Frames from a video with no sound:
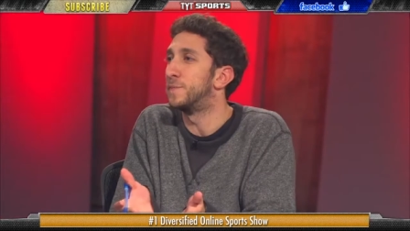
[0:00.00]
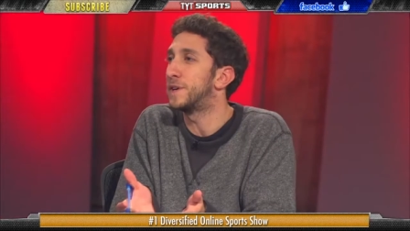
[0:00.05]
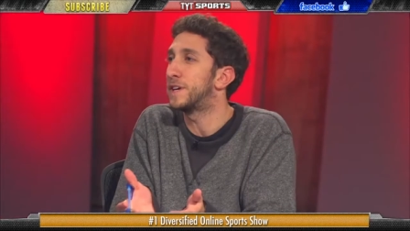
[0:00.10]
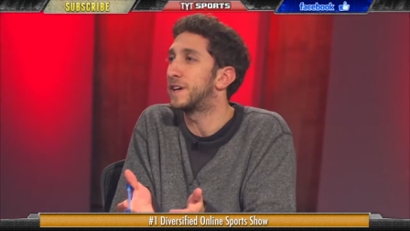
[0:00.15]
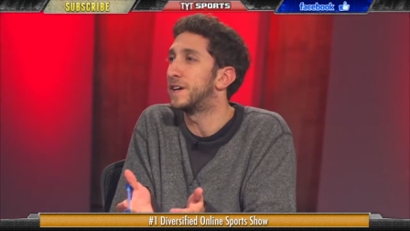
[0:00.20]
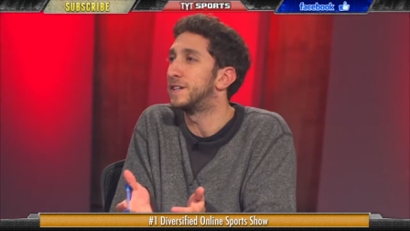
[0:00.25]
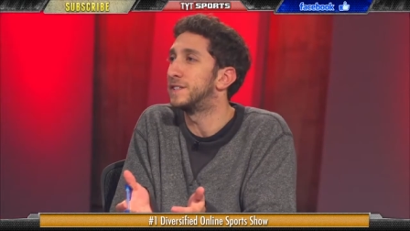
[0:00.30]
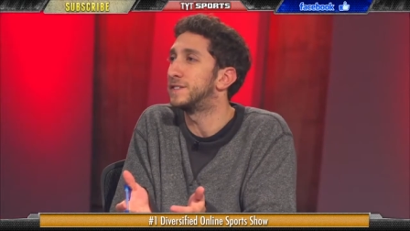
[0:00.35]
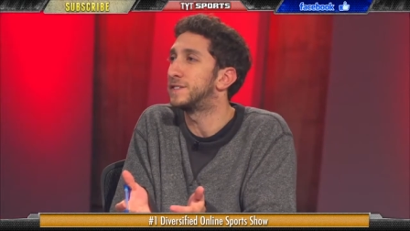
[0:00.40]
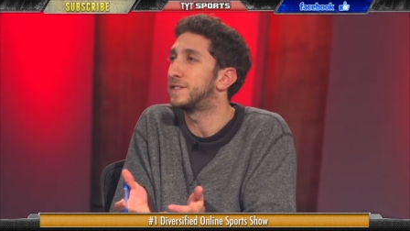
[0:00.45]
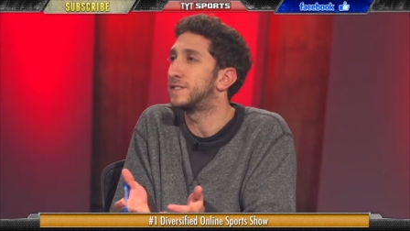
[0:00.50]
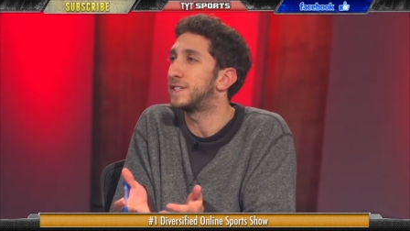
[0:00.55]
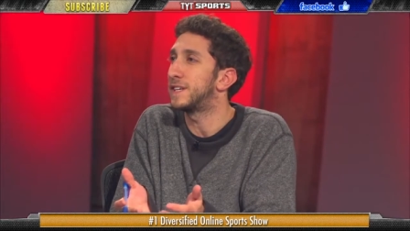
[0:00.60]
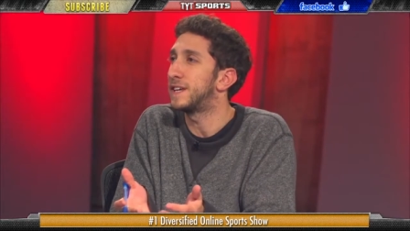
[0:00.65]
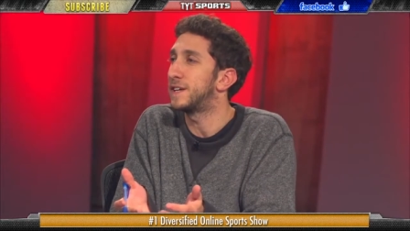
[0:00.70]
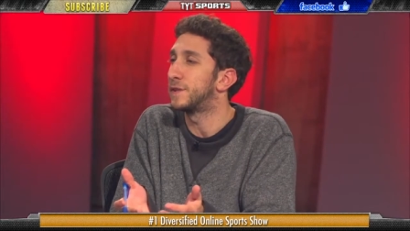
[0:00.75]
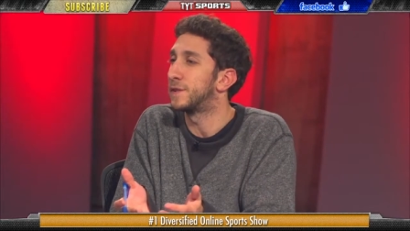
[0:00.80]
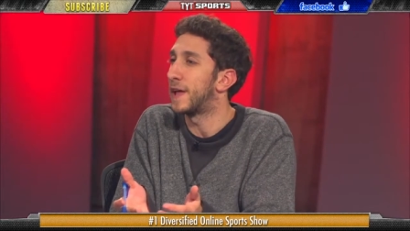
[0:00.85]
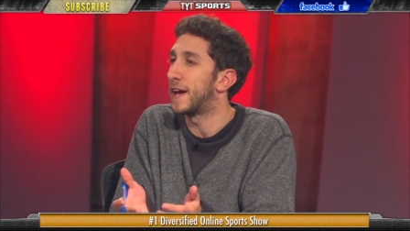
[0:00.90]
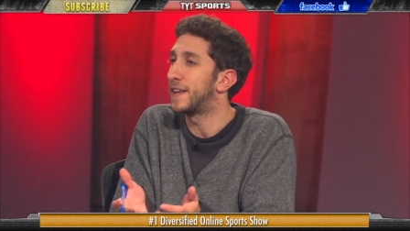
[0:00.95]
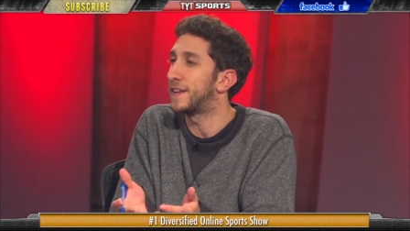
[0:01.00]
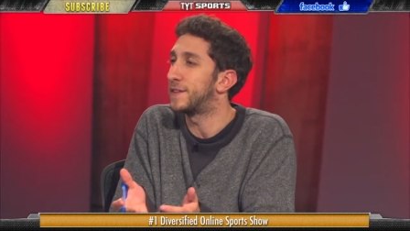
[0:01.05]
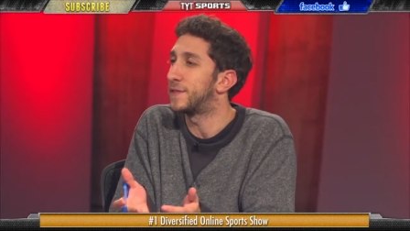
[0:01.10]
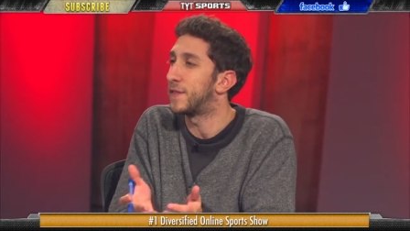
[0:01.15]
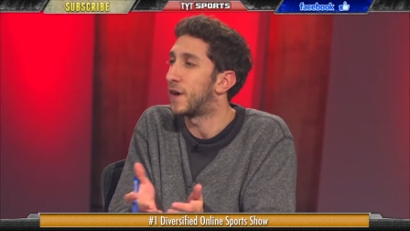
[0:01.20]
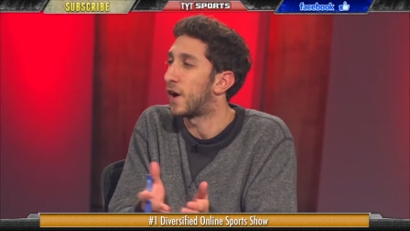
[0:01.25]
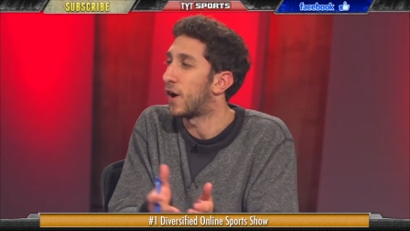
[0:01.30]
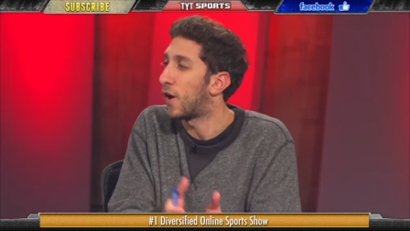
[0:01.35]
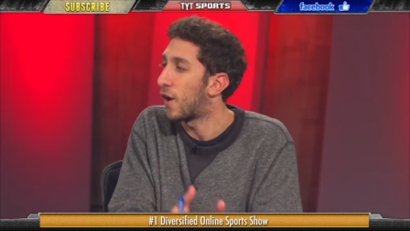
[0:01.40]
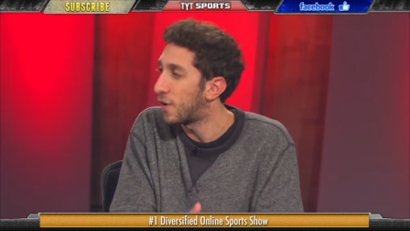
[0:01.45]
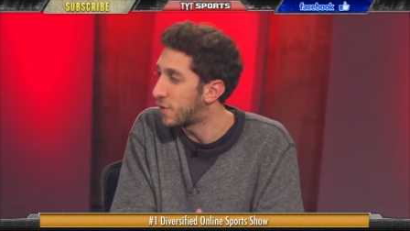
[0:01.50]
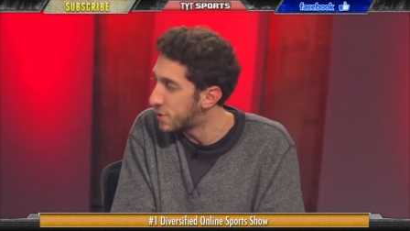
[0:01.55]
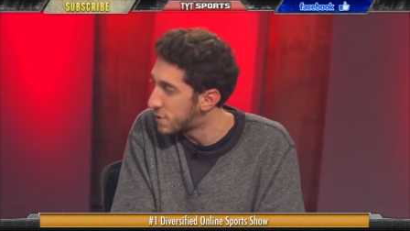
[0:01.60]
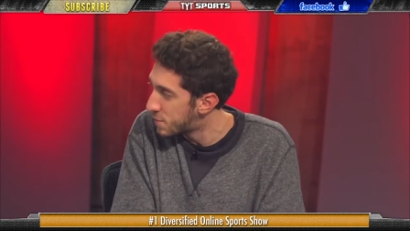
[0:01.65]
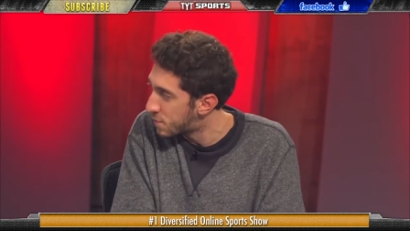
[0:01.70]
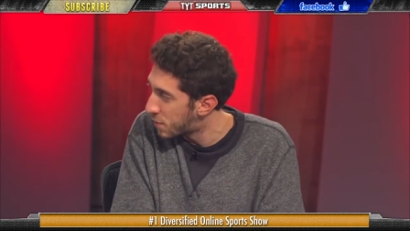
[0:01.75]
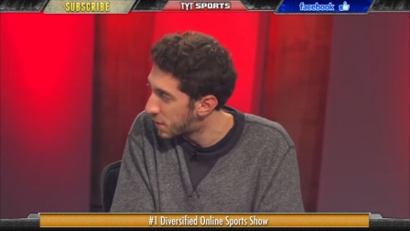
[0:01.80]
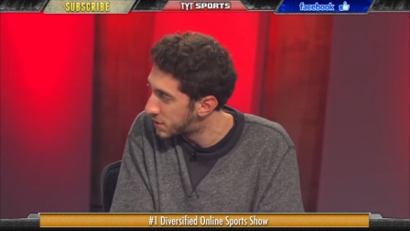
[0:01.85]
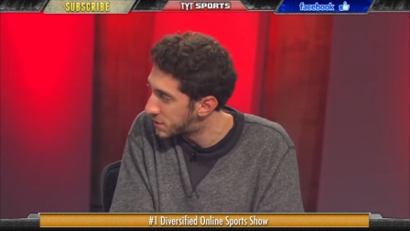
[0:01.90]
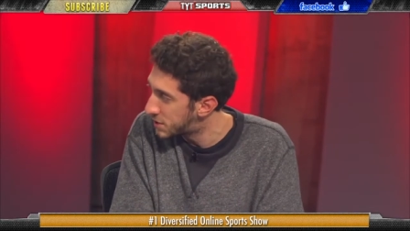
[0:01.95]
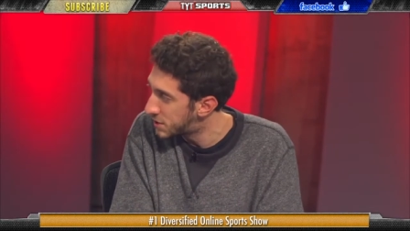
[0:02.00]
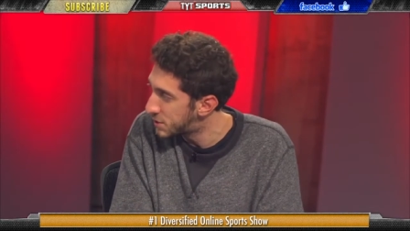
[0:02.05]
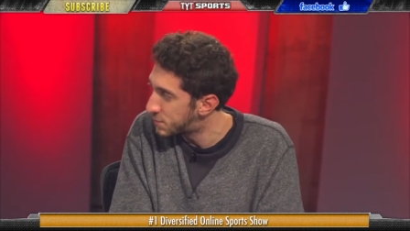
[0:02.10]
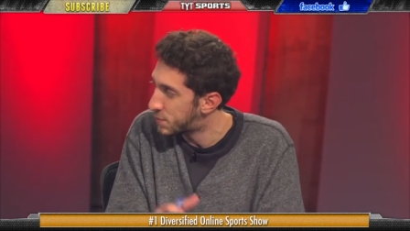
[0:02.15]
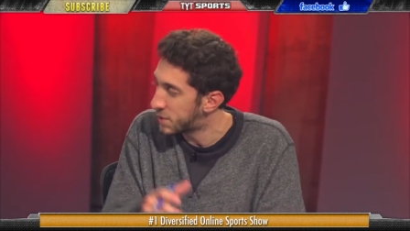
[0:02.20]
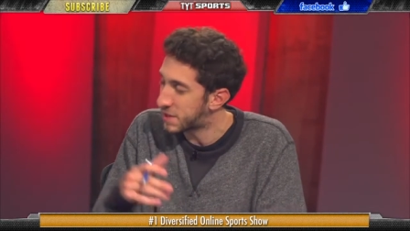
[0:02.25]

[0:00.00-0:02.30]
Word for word: because he landed the harder punches,